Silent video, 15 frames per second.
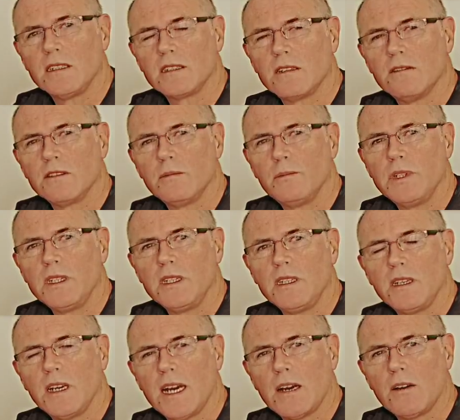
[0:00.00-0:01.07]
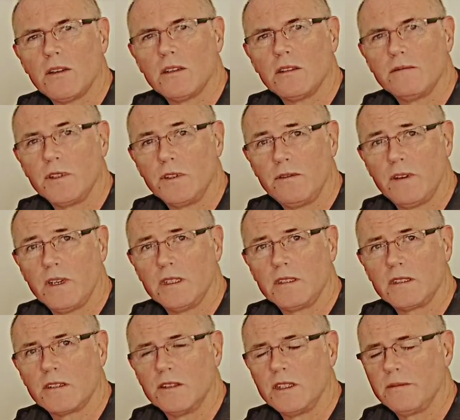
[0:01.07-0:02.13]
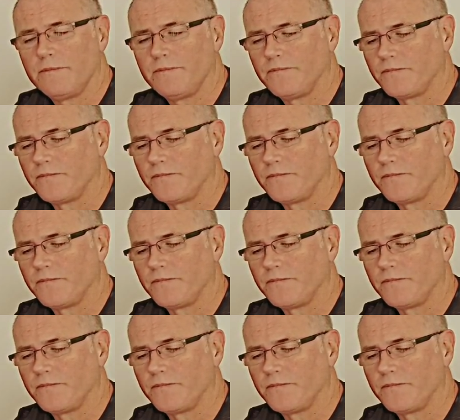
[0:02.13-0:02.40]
it's going to be our Vufine screen,